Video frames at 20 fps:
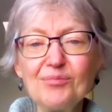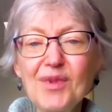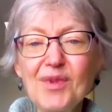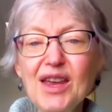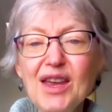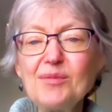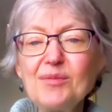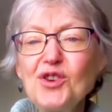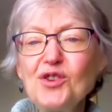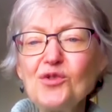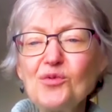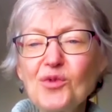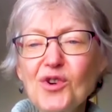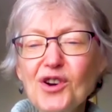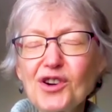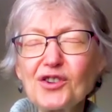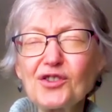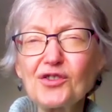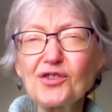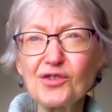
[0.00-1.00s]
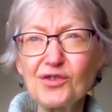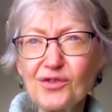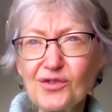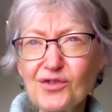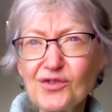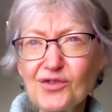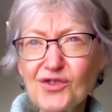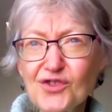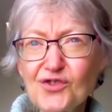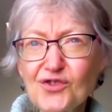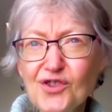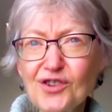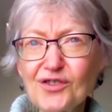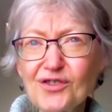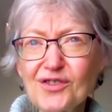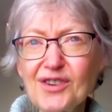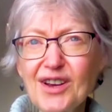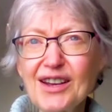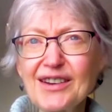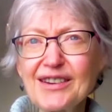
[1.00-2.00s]
Maybe you want to
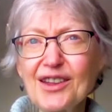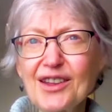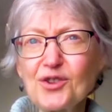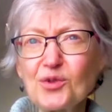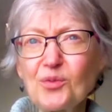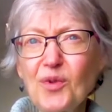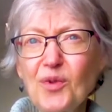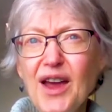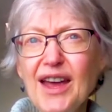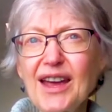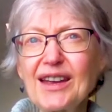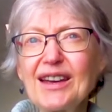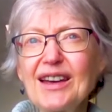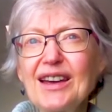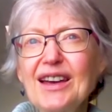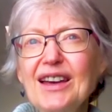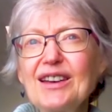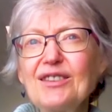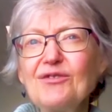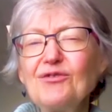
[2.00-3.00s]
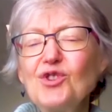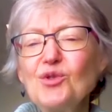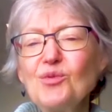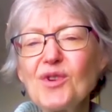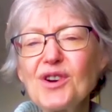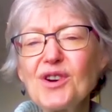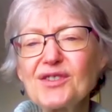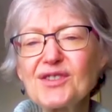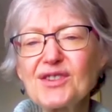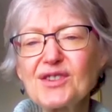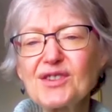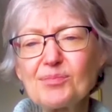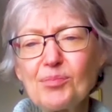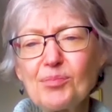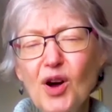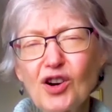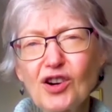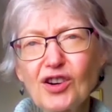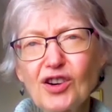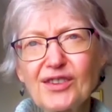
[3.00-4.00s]
start another way. If you want to
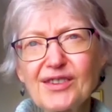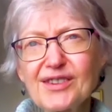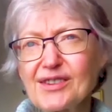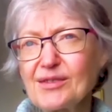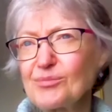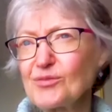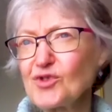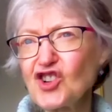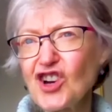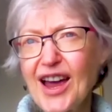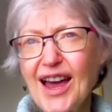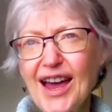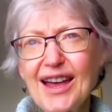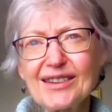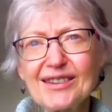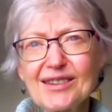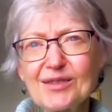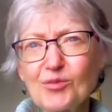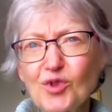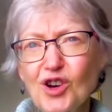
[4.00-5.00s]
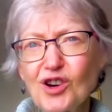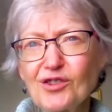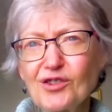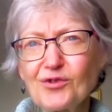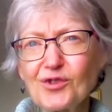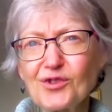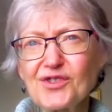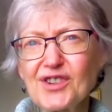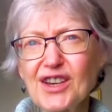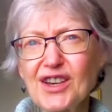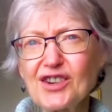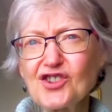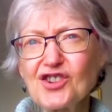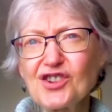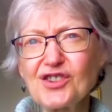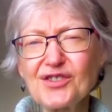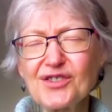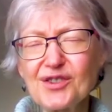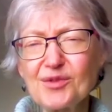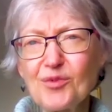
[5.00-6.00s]
spark some chat, some
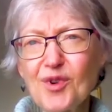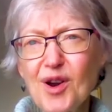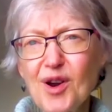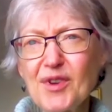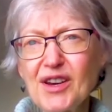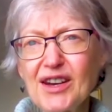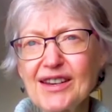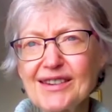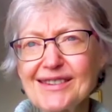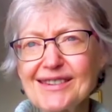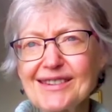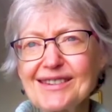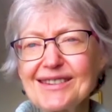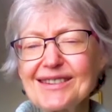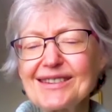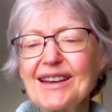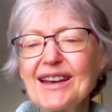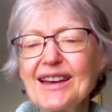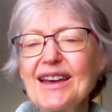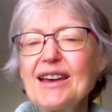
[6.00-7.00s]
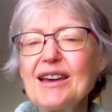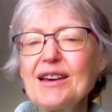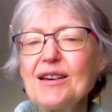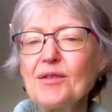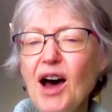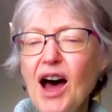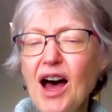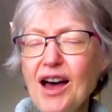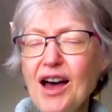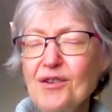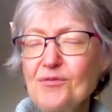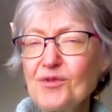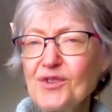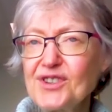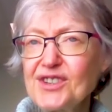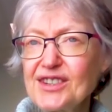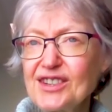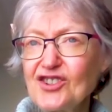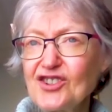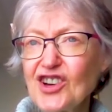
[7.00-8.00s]
conversation, some reminiscence, I
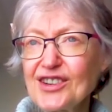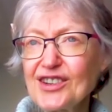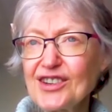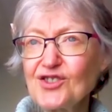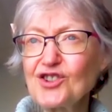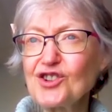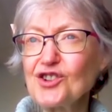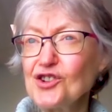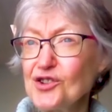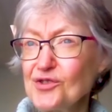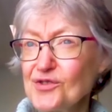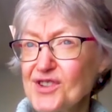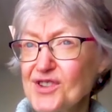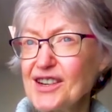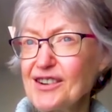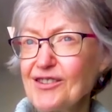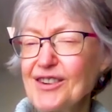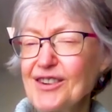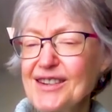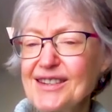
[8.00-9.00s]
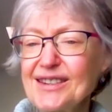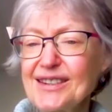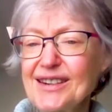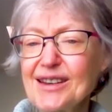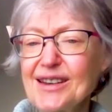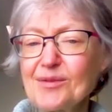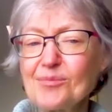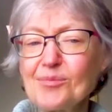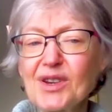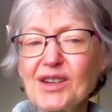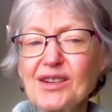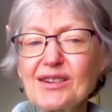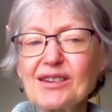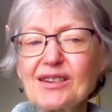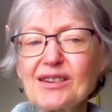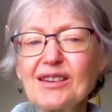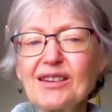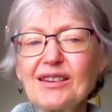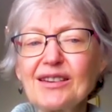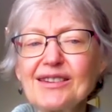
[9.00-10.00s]
would suggest you use an I
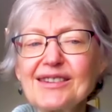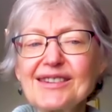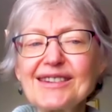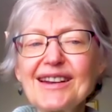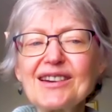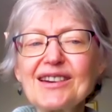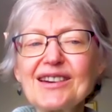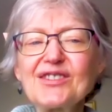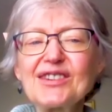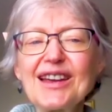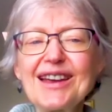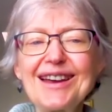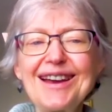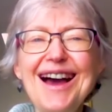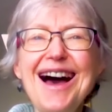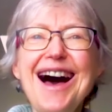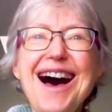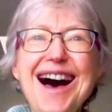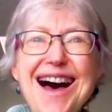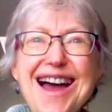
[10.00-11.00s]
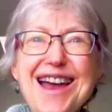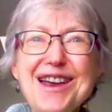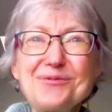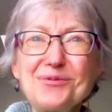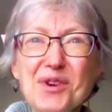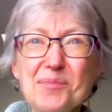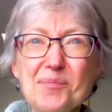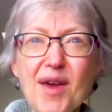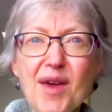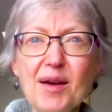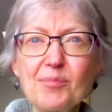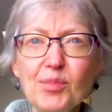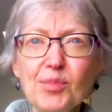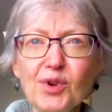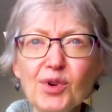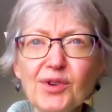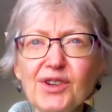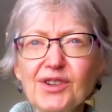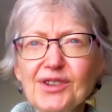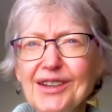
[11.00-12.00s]
statement. Instead of saying, I
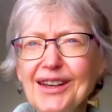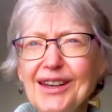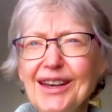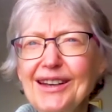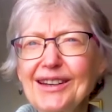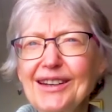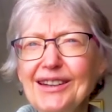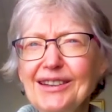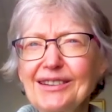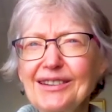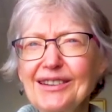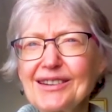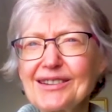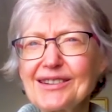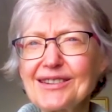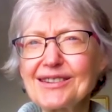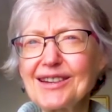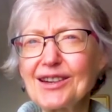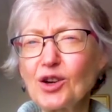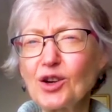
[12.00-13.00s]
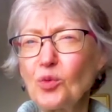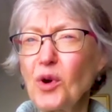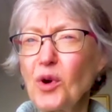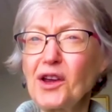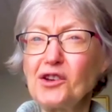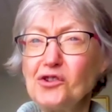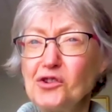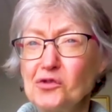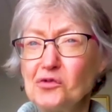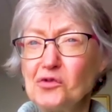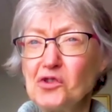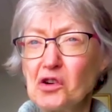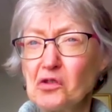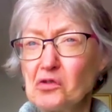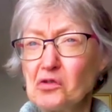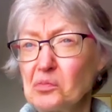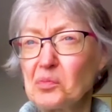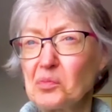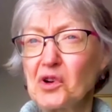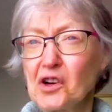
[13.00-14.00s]
remember, indicating in a subtle way, you
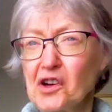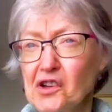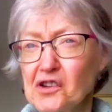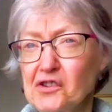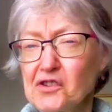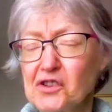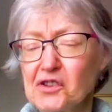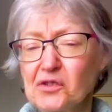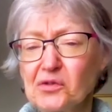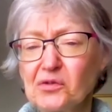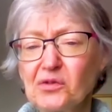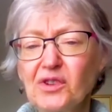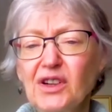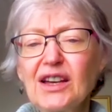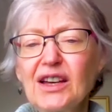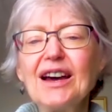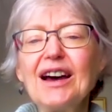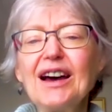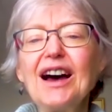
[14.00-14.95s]
don't, but I do.